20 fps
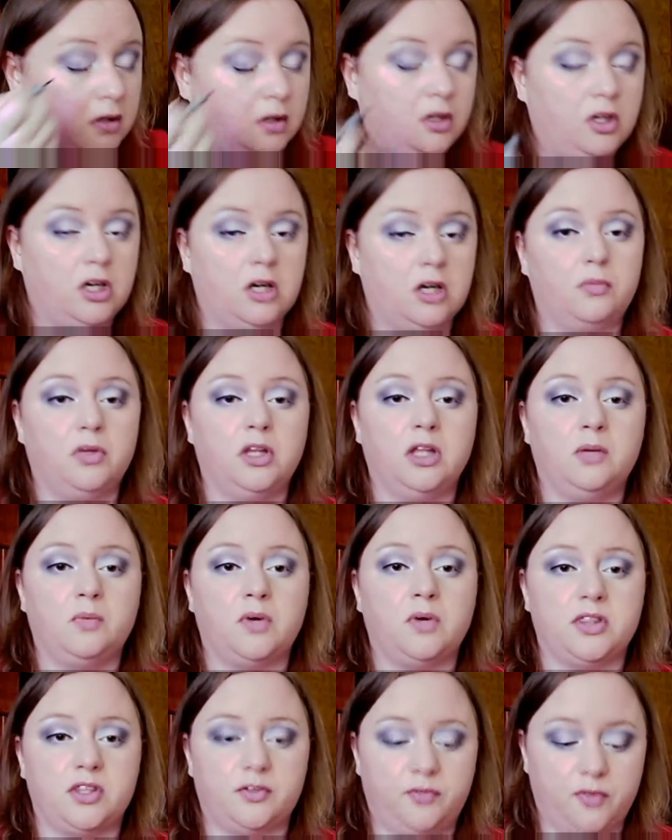I really
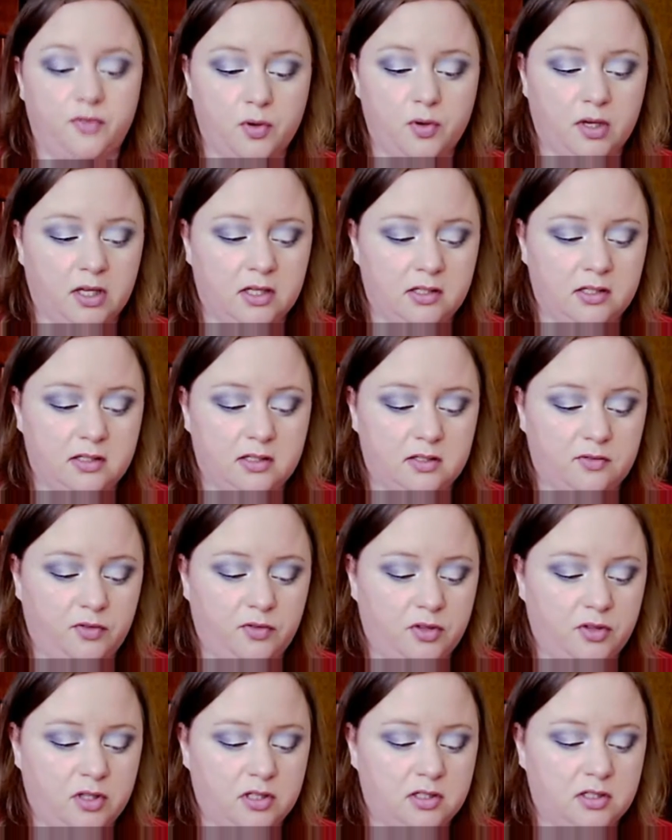want the focus
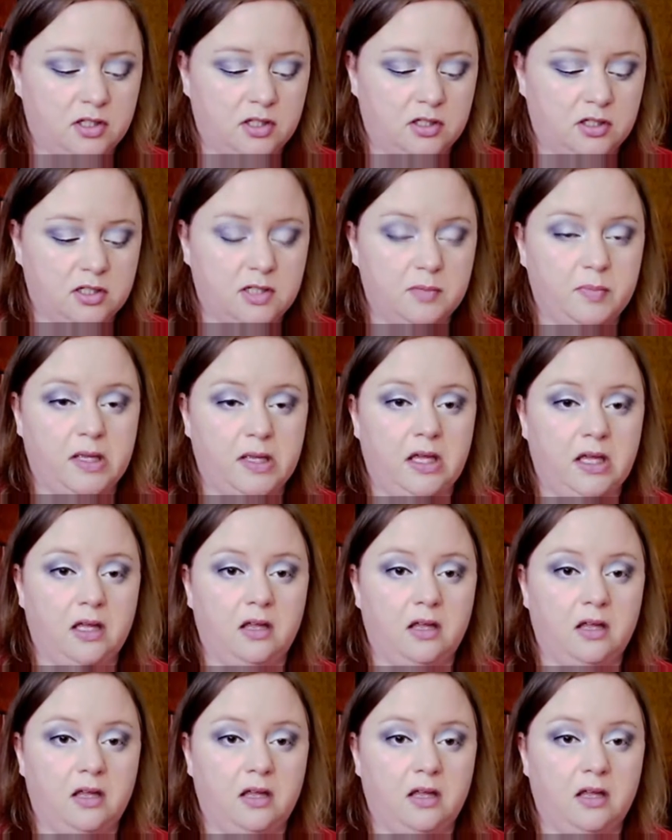for this look to be